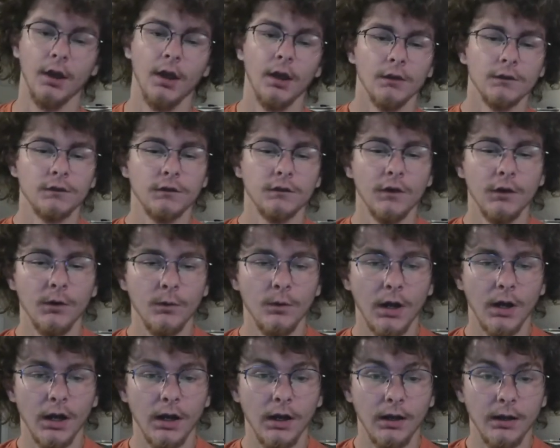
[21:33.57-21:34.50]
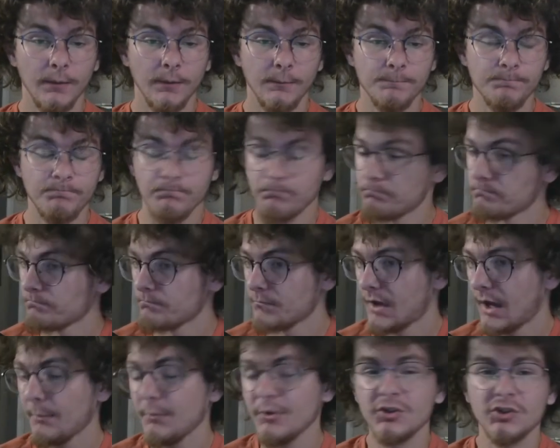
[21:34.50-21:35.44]
So I'm
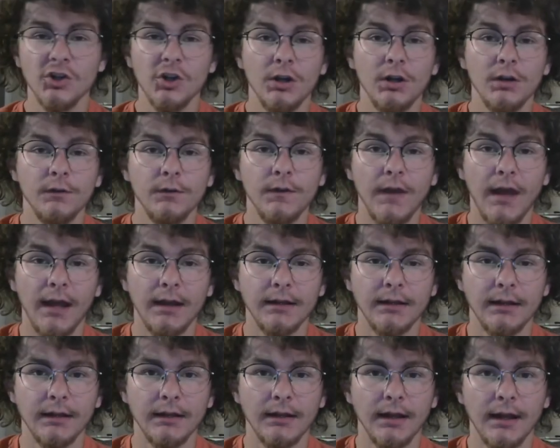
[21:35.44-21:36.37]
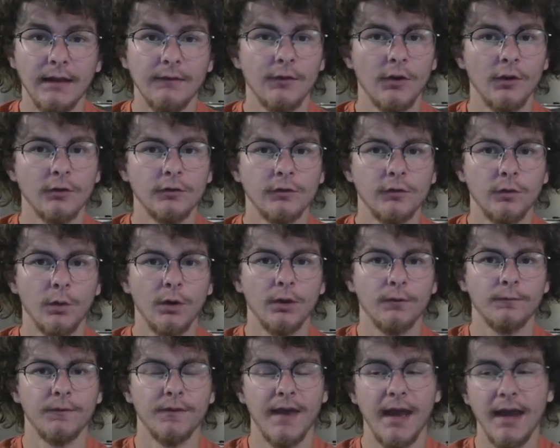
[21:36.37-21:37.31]
going to show you how to do that, and I have another tutorial
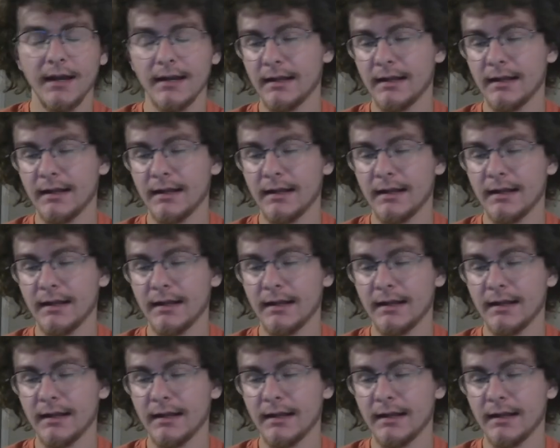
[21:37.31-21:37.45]
for that.